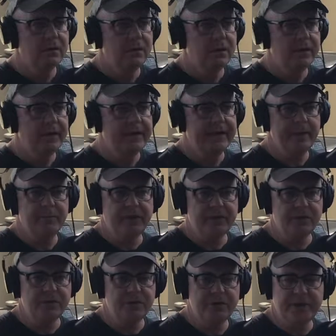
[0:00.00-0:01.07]
The name had
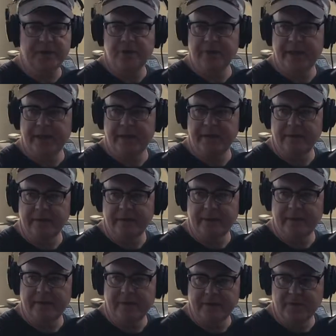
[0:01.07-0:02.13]
to change again
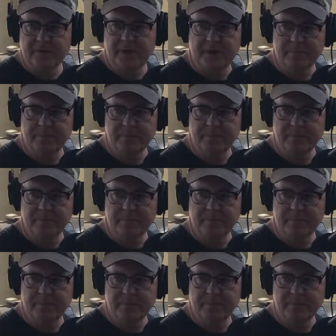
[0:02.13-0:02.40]
at that time.